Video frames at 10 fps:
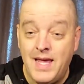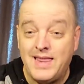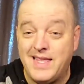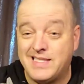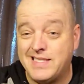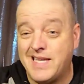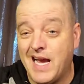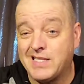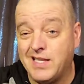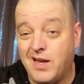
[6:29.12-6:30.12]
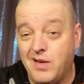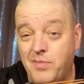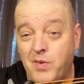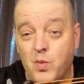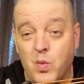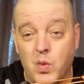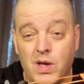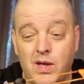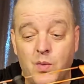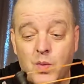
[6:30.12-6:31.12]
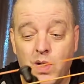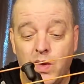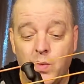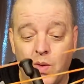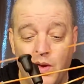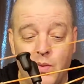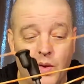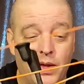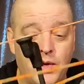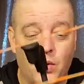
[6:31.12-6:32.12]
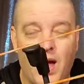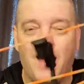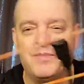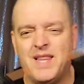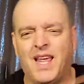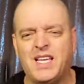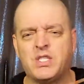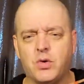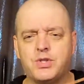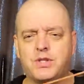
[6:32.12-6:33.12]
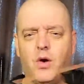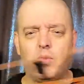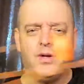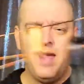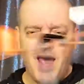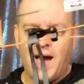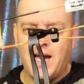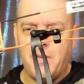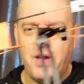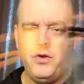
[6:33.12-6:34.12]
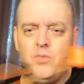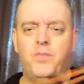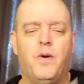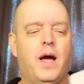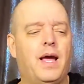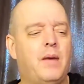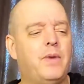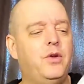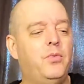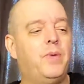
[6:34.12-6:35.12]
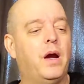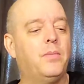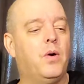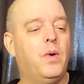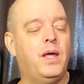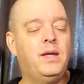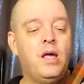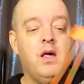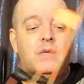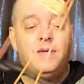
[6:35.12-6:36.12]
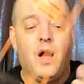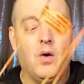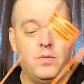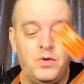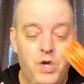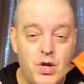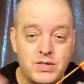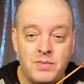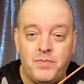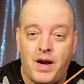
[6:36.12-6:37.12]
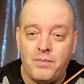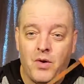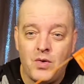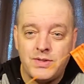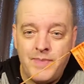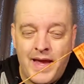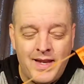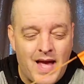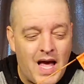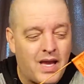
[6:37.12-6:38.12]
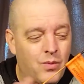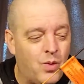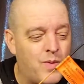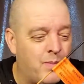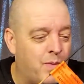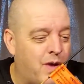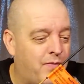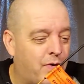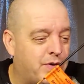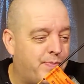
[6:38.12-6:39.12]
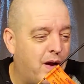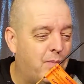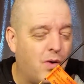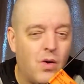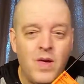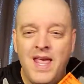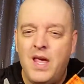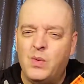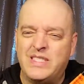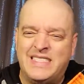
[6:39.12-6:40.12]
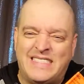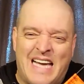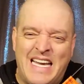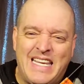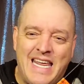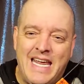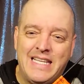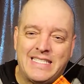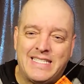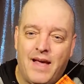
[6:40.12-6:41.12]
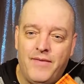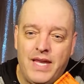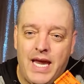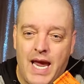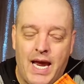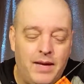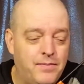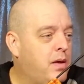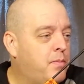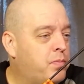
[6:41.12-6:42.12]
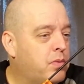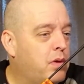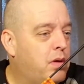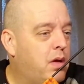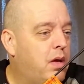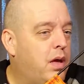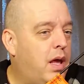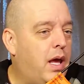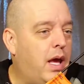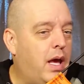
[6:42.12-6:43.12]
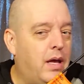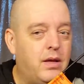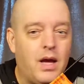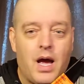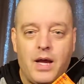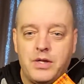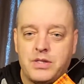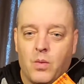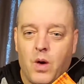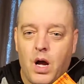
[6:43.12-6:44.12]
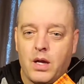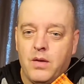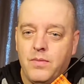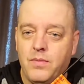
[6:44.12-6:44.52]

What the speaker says: this is actually going to be really, really, really, really cool. I'm like so stoked. I got my new bear bow in. Now, using bear bows, man, I can remember my first bear bow. It was 1978. And I used to walk